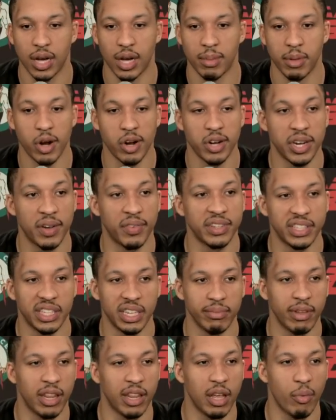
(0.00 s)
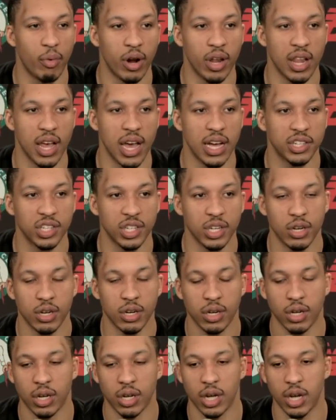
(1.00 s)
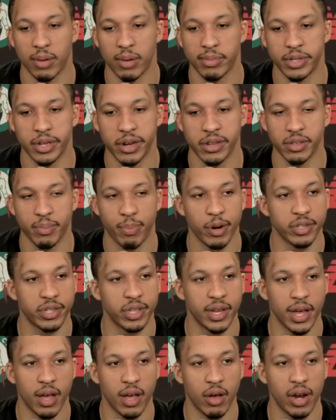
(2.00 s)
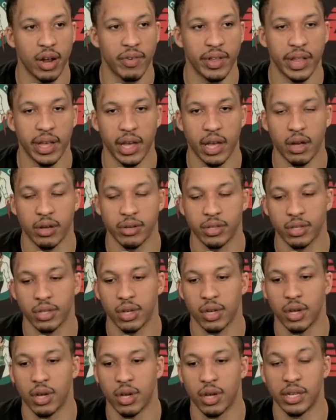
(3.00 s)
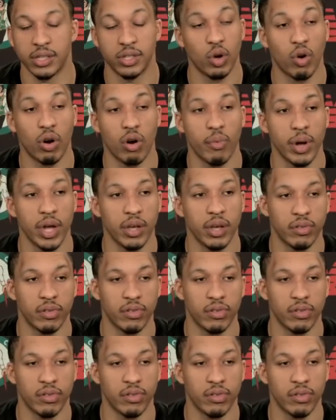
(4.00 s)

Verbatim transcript: Um, they're a different team than they were last year um, in terms of personnel and everything else, and so are we.